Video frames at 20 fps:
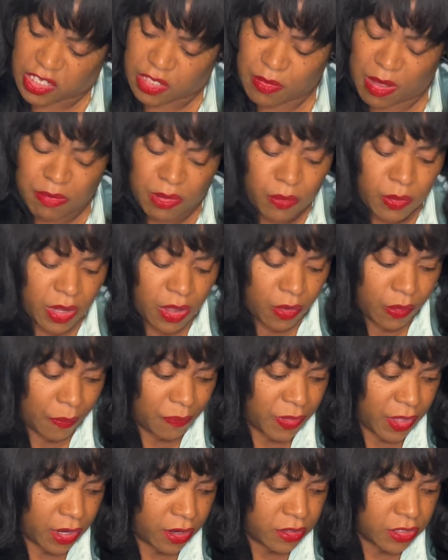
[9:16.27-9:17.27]
Maybe we go up
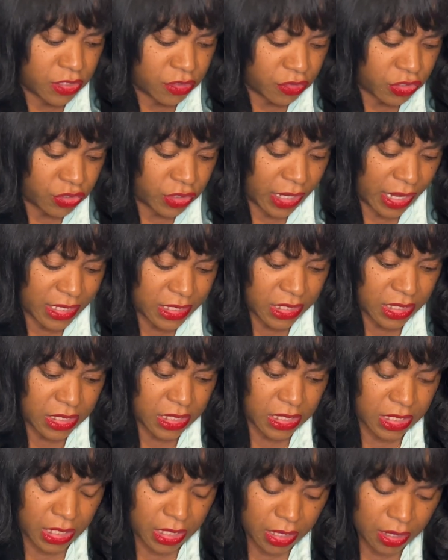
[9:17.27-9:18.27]
there so that you guys can
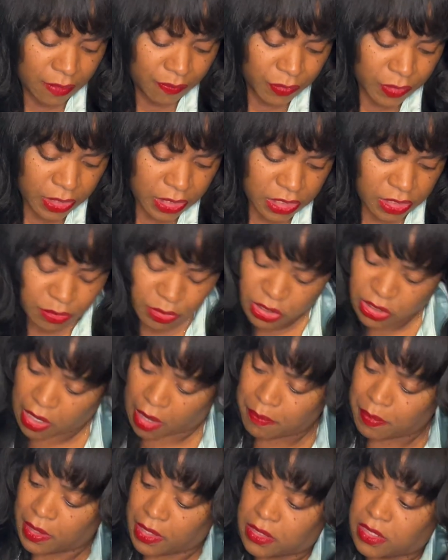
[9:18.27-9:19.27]
see some
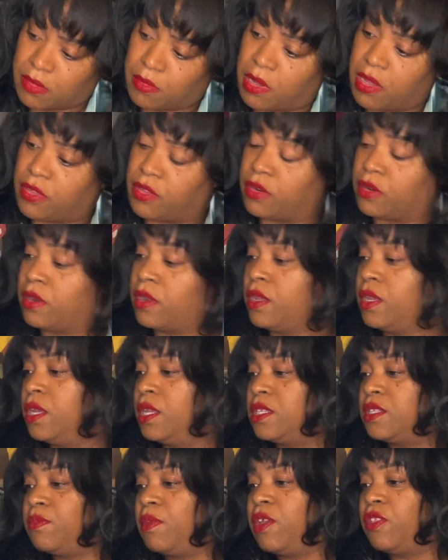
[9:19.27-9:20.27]
shopping and some
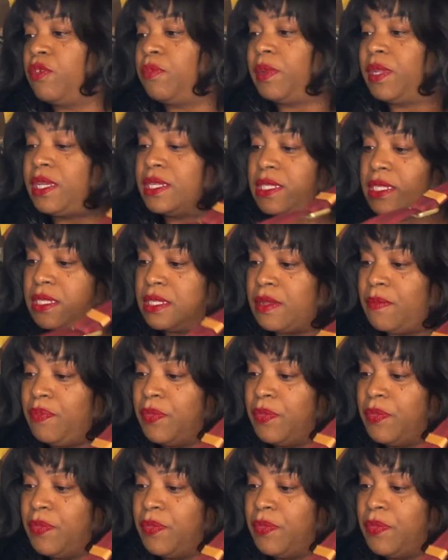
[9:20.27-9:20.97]
other places.